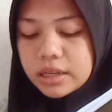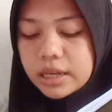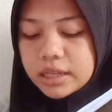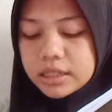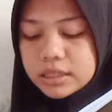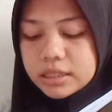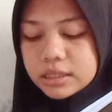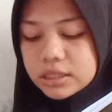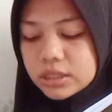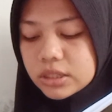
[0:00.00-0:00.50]

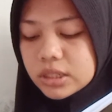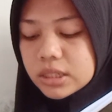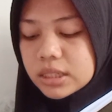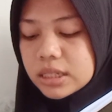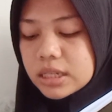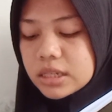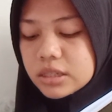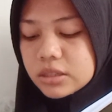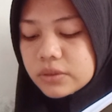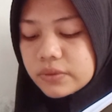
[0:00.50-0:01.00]
And the
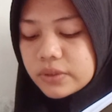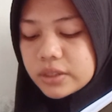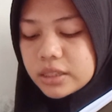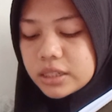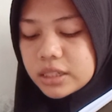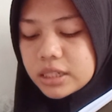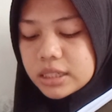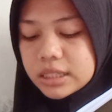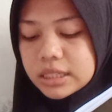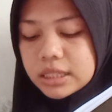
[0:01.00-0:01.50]
third is
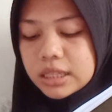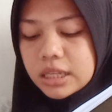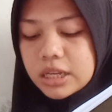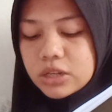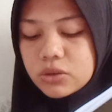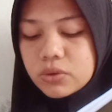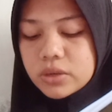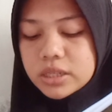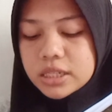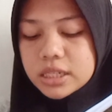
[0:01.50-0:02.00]
validity
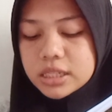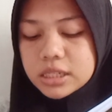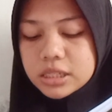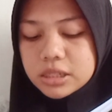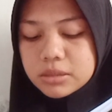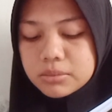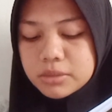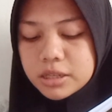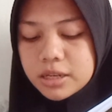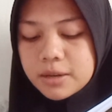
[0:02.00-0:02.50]
language
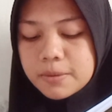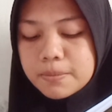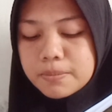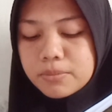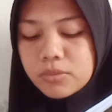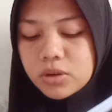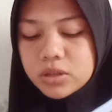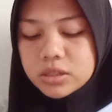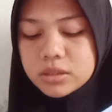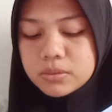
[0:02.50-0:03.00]

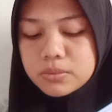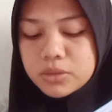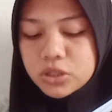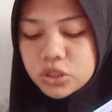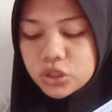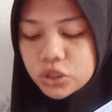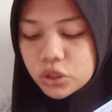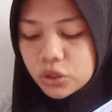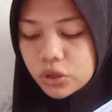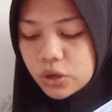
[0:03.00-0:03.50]
assessment must
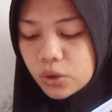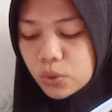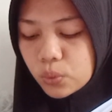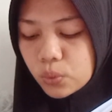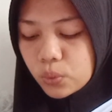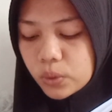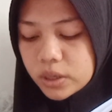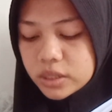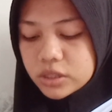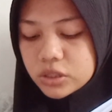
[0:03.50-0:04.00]
measure
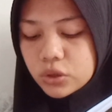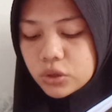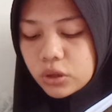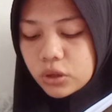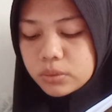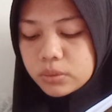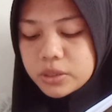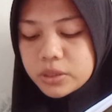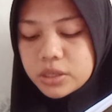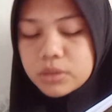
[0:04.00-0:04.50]
what
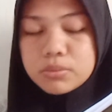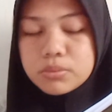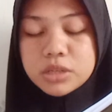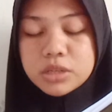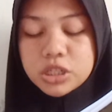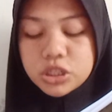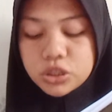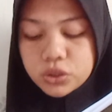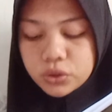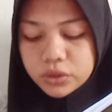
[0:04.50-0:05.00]
shall be
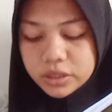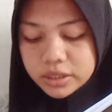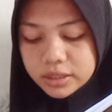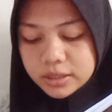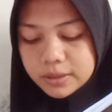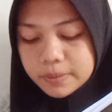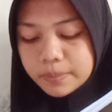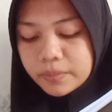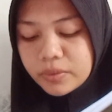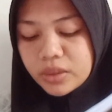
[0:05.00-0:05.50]
measured.